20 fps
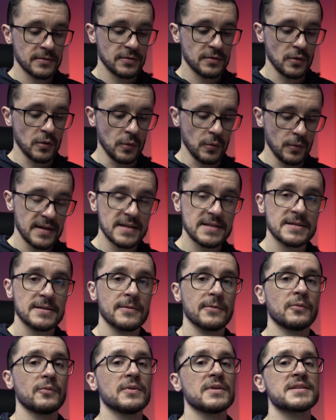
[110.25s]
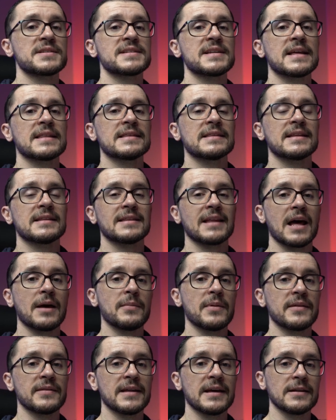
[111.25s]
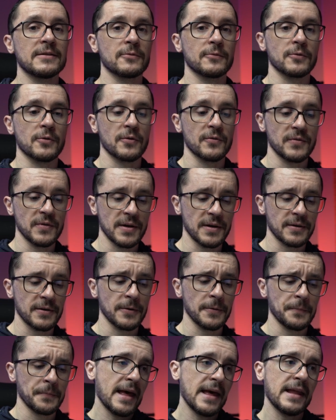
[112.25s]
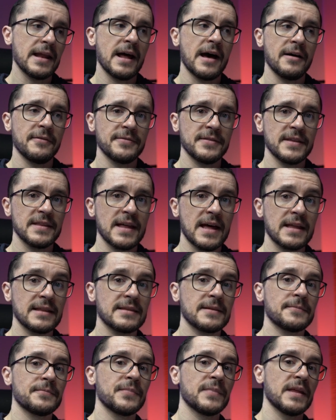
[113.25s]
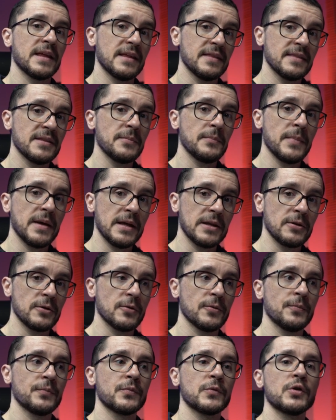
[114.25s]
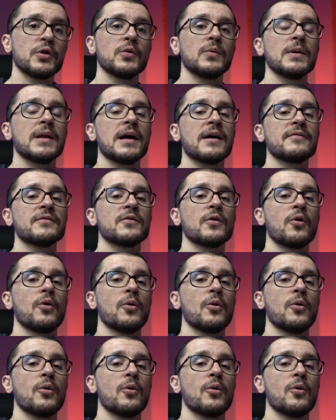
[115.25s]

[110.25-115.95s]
So this will set the time and date on your vehicle, and after that in the menu, you will have the